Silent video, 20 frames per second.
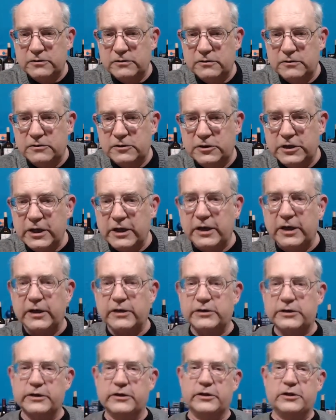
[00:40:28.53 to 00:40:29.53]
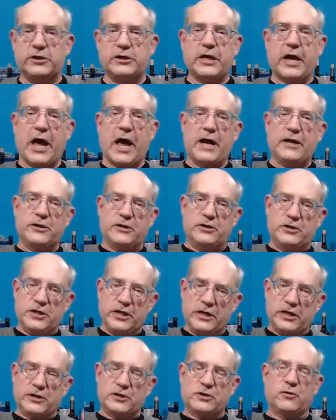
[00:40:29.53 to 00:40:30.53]
Gina's in the chat.
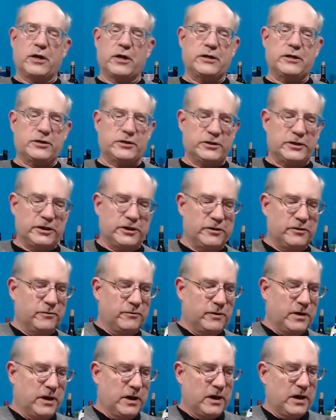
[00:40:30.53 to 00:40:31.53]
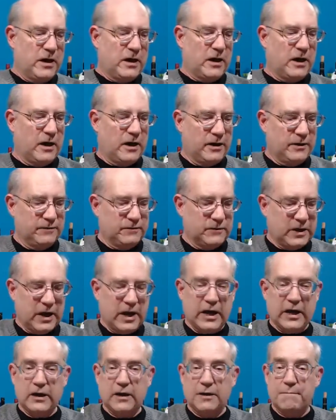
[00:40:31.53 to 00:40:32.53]
Gina, it's great to see you.
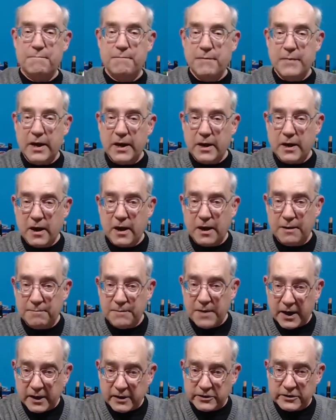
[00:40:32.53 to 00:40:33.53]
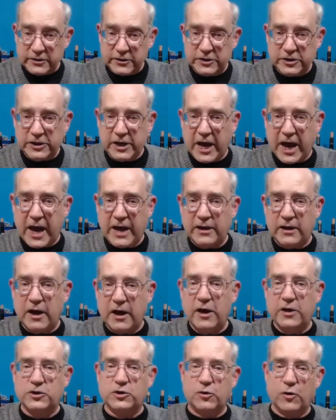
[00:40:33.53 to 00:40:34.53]
Megan's in the chat.
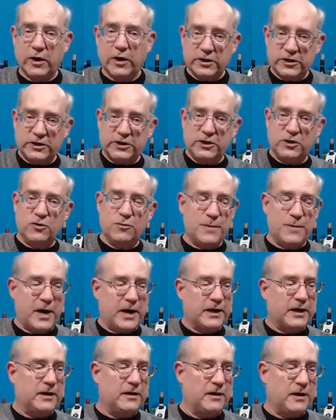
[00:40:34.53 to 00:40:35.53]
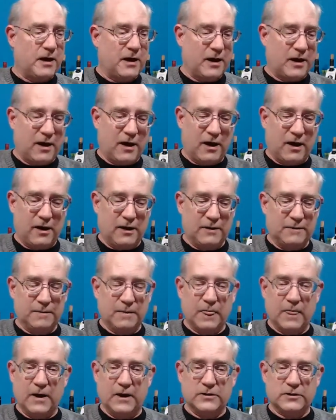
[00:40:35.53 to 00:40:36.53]
It's great to see you, Megan.
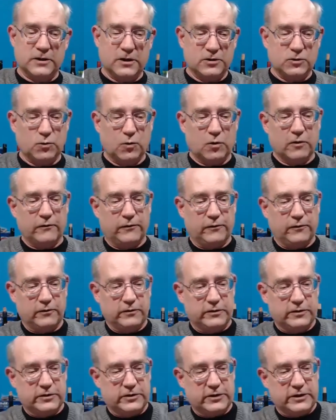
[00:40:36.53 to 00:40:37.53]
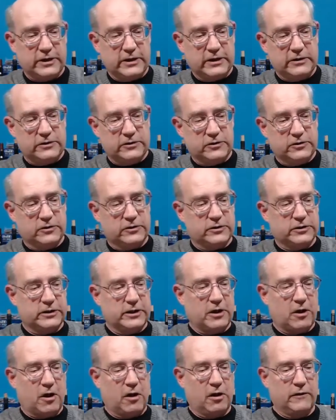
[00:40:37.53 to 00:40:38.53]
It's wonderful to see
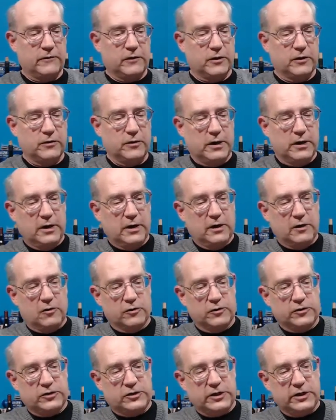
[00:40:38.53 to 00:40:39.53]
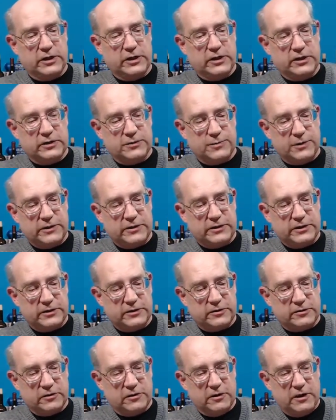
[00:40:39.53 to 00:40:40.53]
all of you. Of course, Gina is my
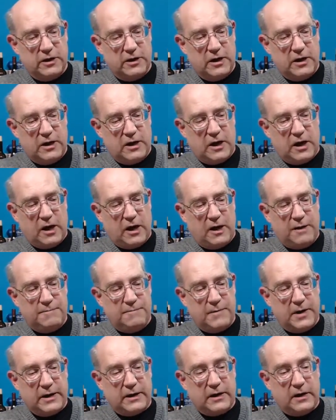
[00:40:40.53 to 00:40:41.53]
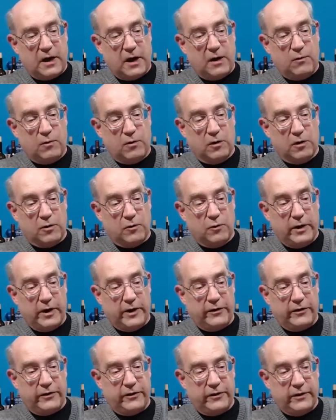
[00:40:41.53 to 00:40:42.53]
sister. Megan, I work
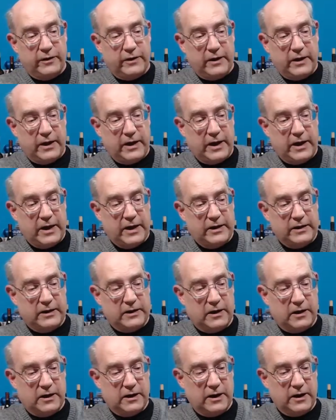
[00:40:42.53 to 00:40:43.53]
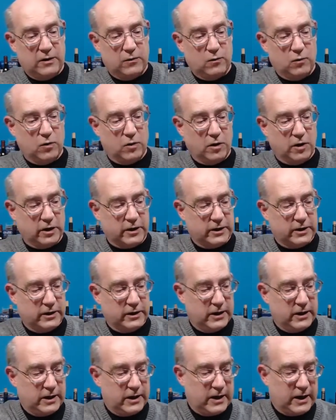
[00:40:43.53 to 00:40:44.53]
with at work.
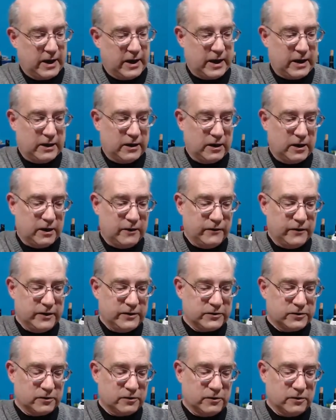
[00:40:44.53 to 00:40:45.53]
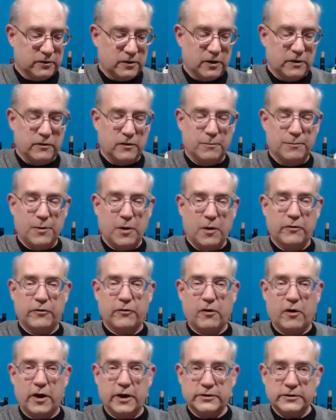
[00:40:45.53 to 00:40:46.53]
And they're both
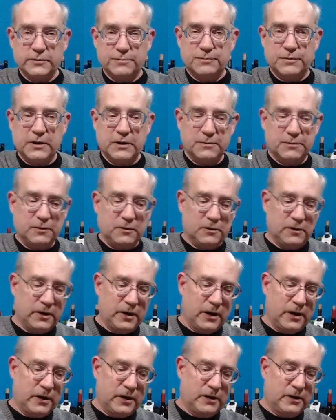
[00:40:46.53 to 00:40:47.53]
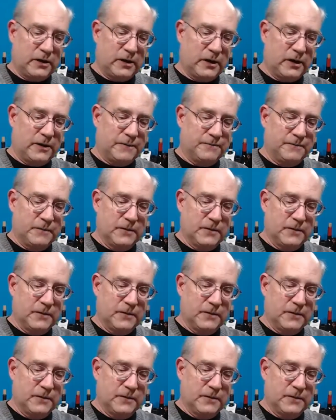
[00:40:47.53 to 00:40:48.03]
awesome people. And I'm